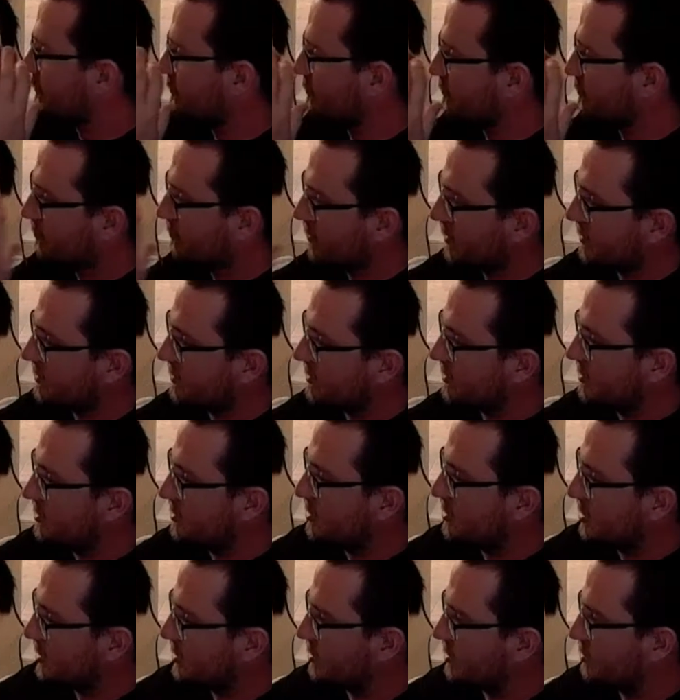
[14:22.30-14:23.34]
we're
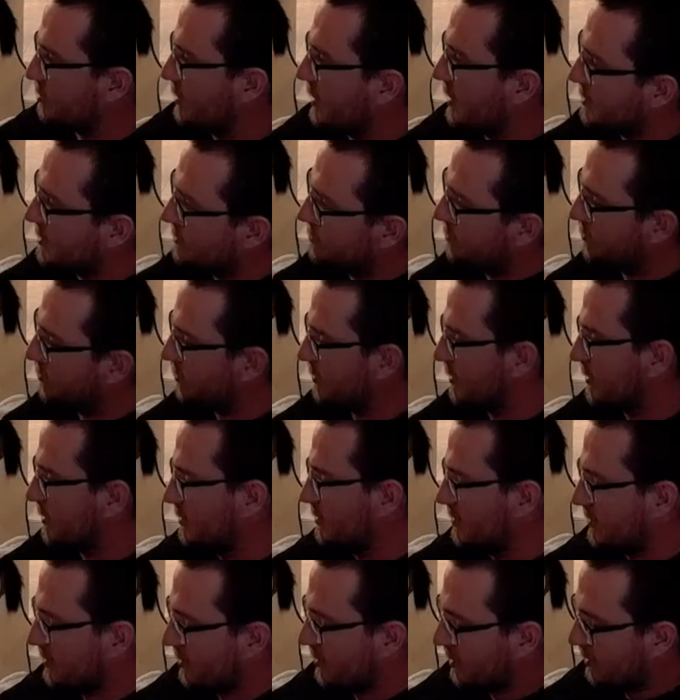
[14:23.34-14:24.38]
just transported
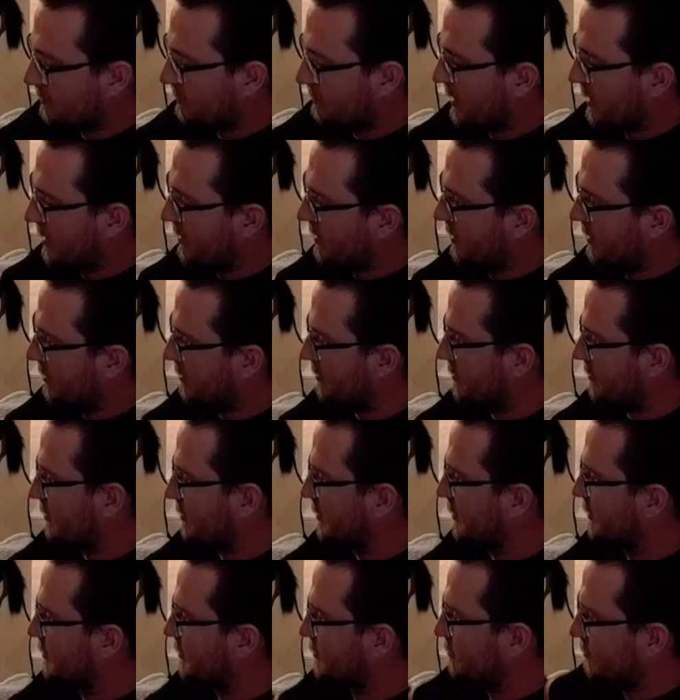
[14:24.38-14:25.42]
our main character
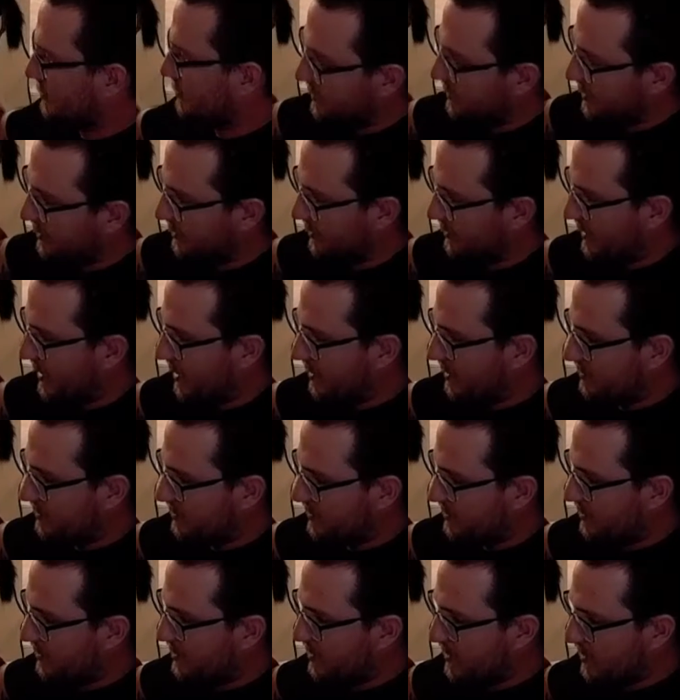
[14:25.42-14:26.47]
into another
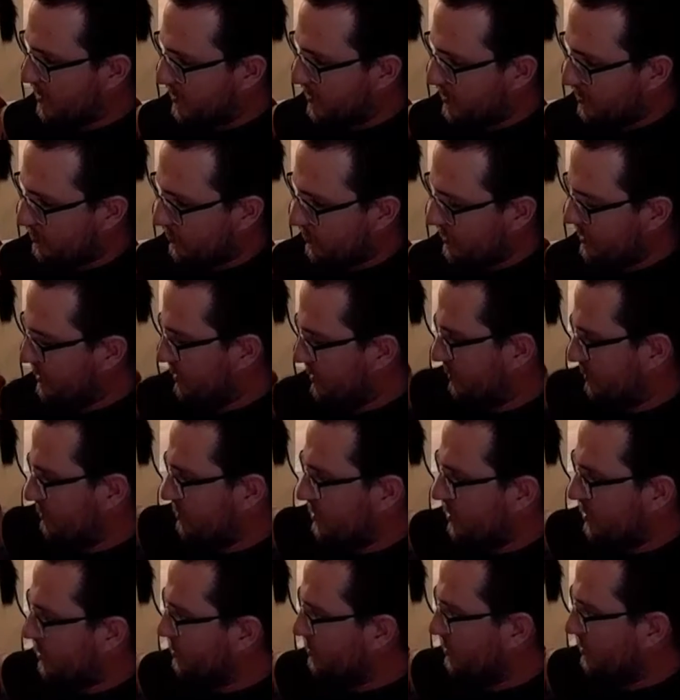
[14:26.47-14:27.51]
house with some
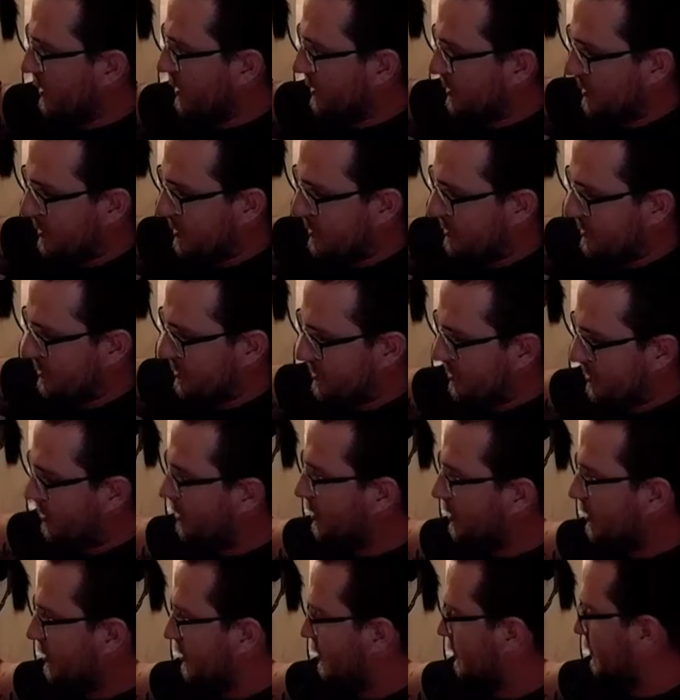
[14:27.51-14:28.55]
dude and his
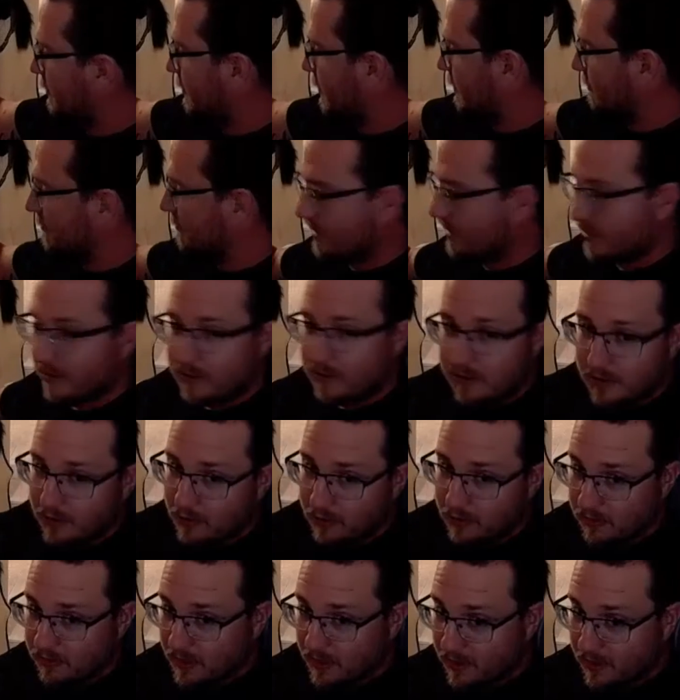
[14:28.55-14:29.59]
daughter that we don't know
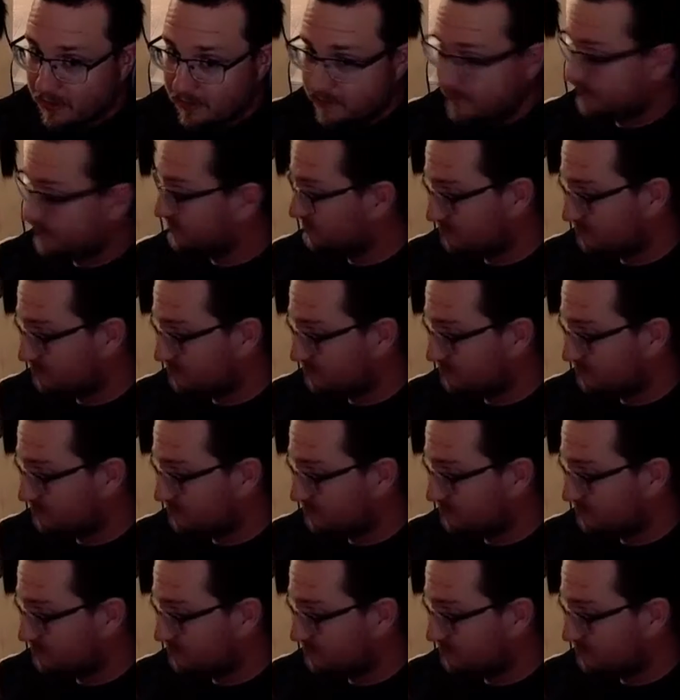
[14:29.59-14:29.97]
about,